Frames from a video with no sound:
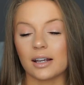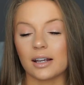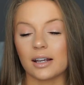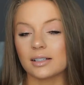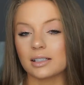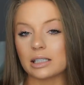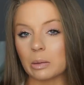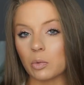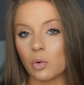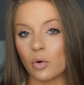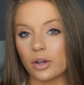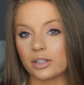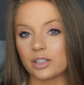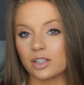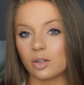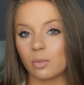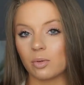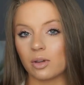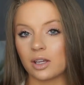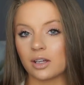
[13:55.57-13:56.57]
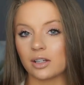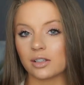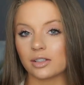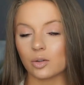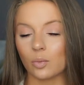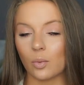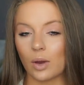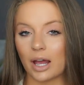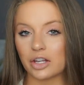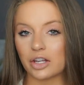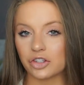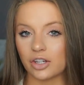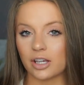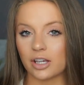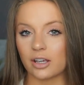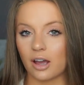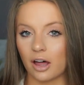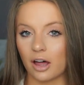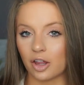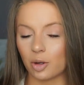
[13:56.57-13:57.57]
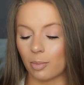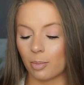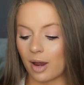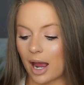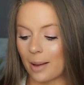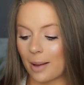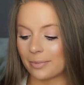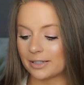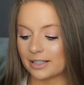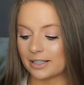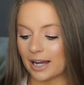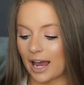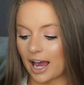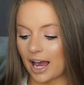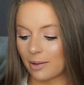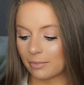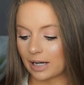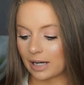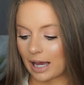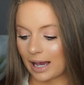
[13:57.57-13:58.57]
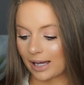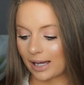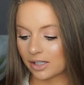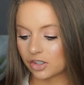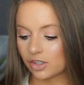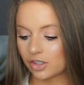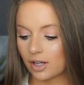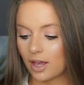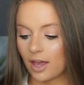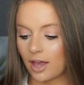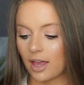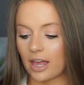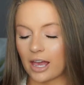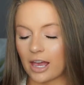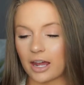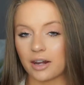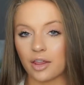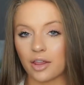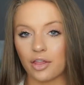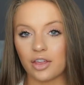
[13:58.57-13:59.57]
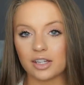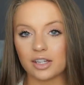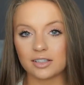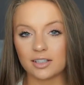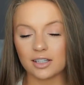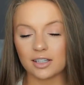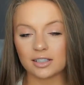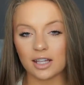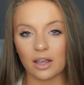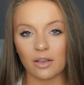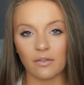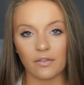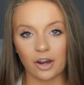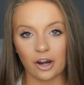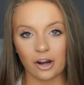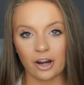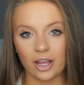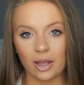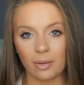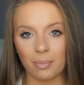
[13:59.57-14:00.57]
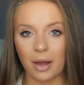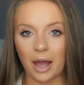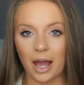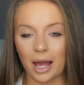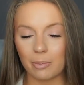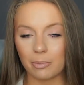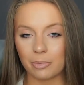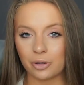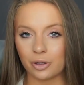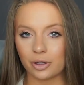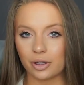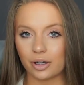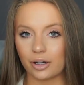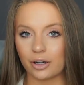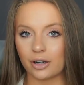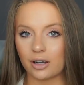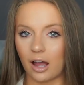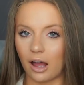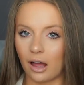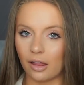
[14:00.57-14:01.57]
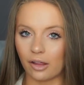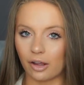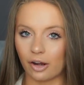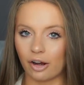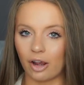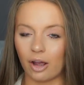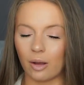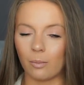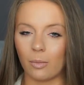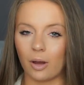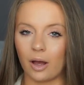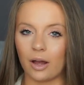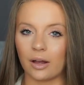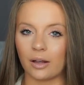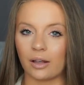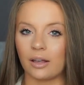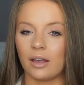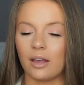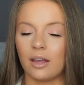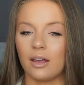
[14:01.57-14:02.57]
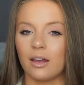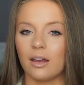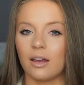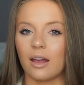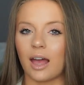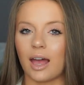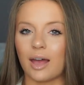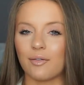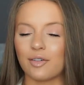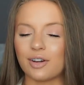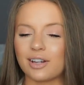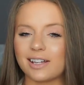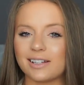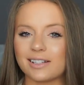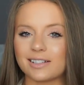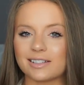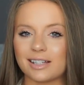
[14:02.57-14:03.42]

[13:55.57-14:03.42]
Next, I'm going to be swatching ColourPop's Top Notch, and this is a very popular color among every